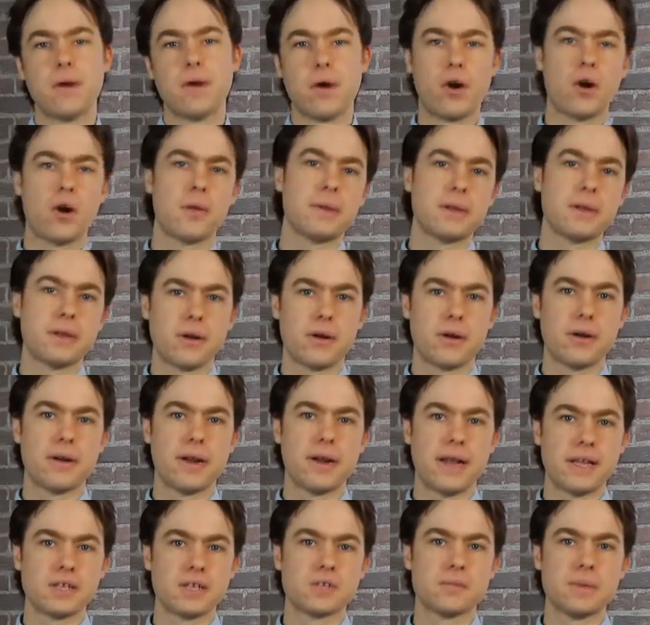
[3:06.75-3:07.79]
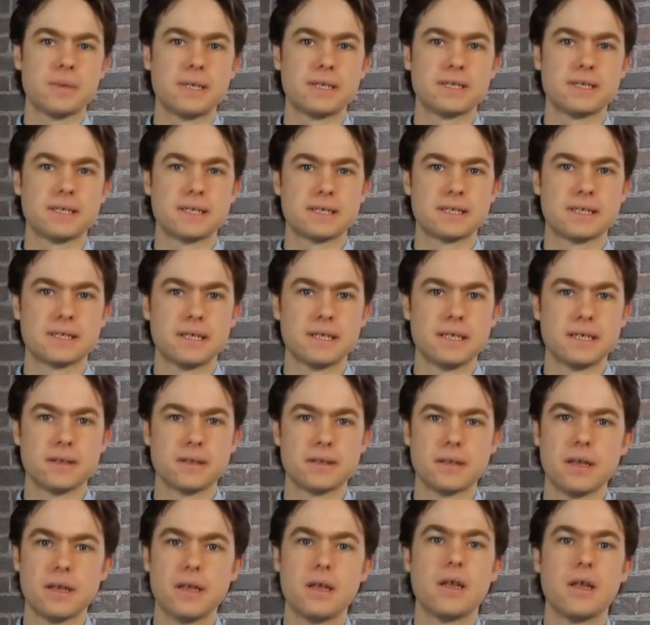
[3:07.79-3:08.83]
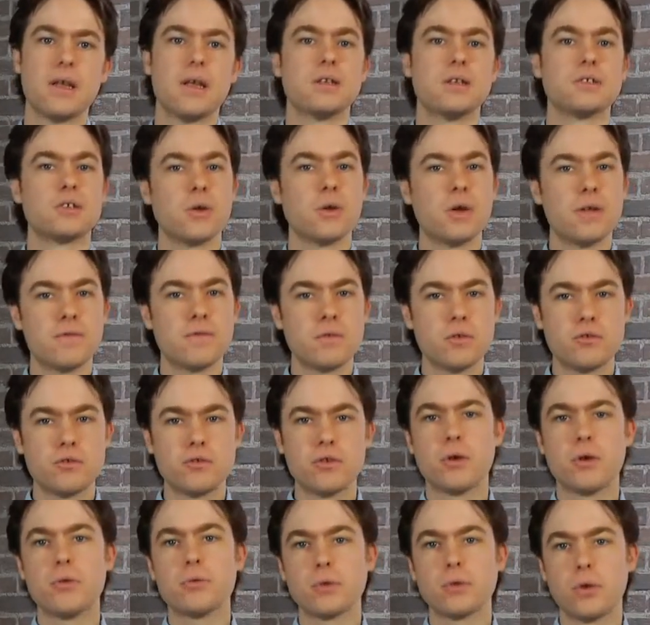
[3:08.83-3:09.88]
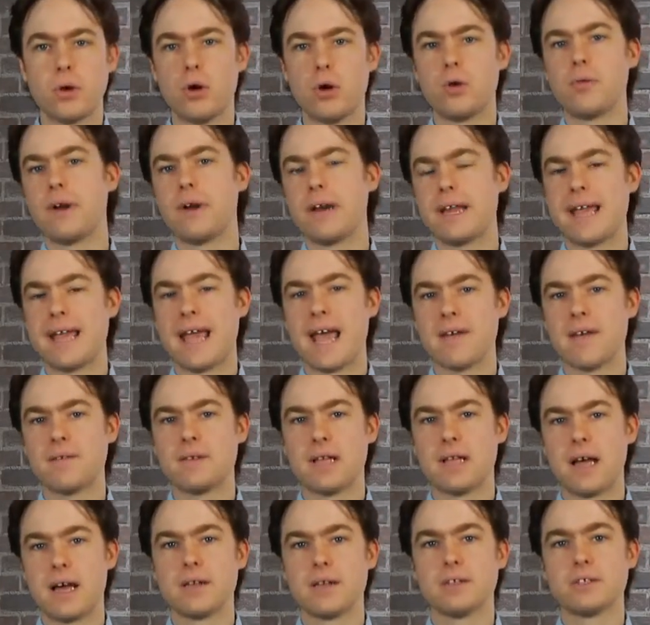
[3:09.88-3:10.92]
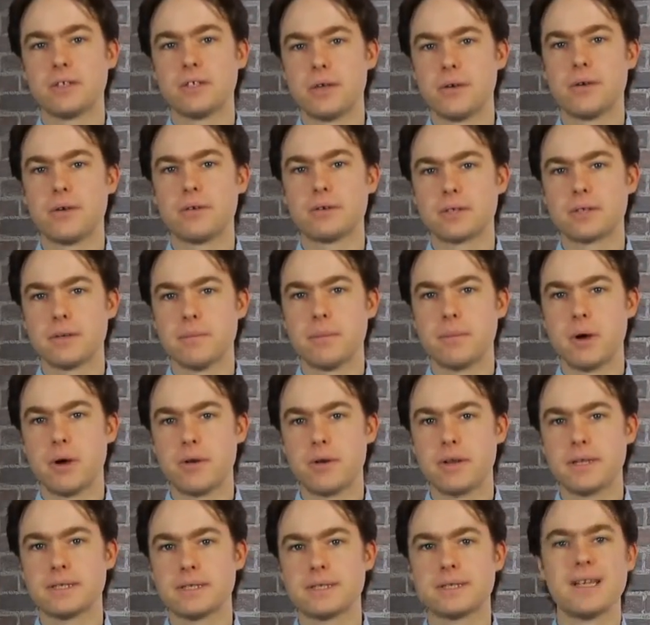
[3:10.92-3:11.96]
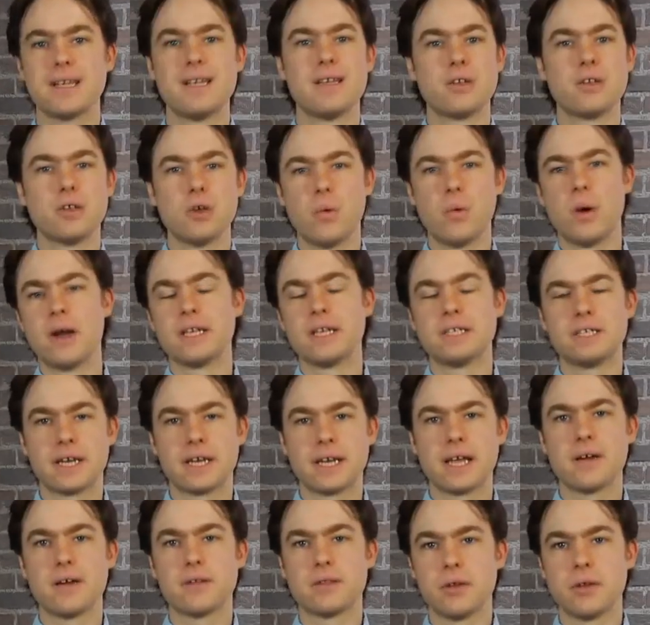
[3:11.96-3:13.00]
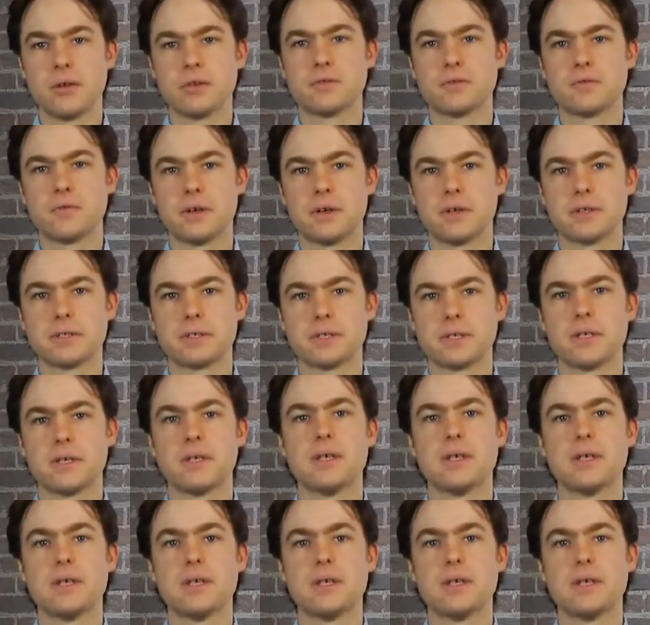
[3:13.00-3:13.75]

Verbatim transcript: the Harman Kardon SB16. So if you don't already have a lot of Sonos components, you'll want to check out those first.